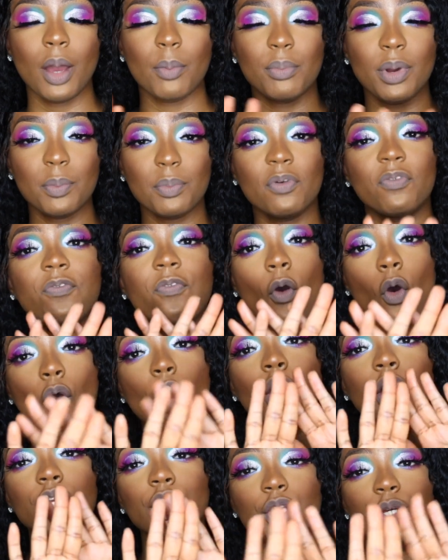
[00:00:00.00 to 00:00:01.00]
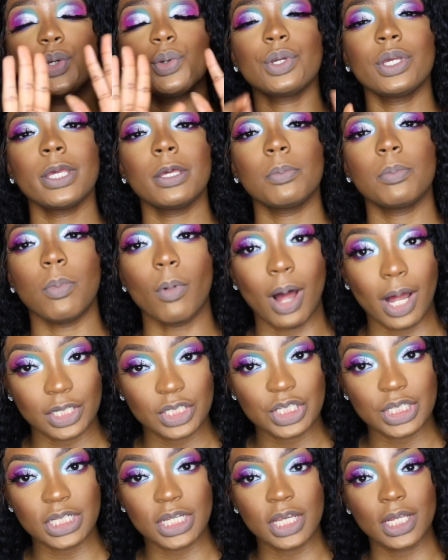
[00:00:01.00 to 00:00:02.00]
But before you keep
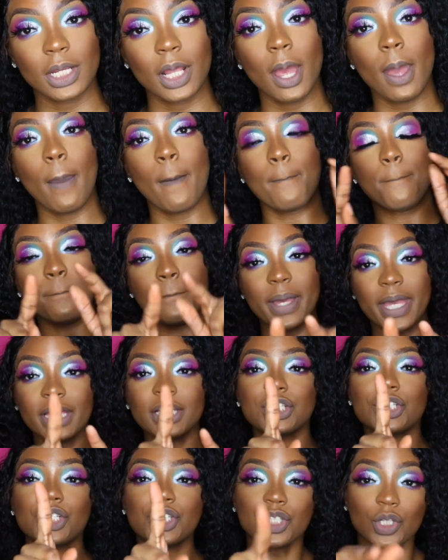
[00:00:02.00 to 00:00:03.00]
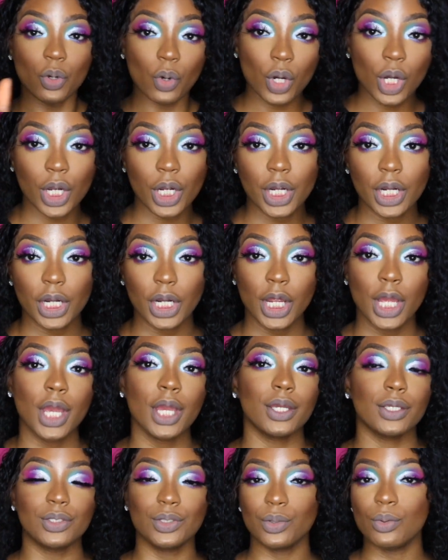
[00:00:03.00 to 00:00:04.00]
watching, make sure
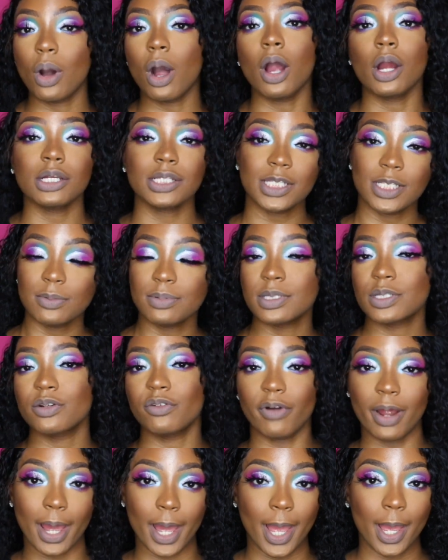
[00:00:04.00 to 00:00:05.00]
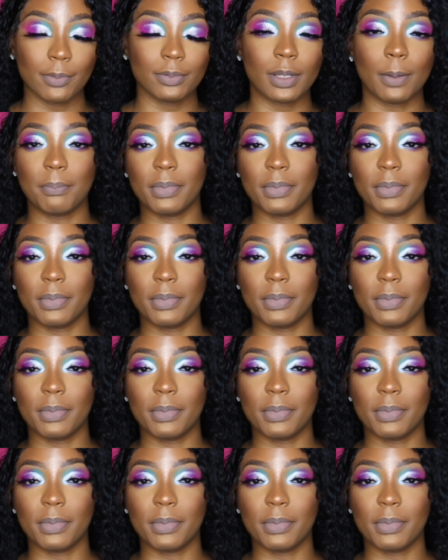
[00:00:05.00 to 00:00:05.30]
you are subscribed.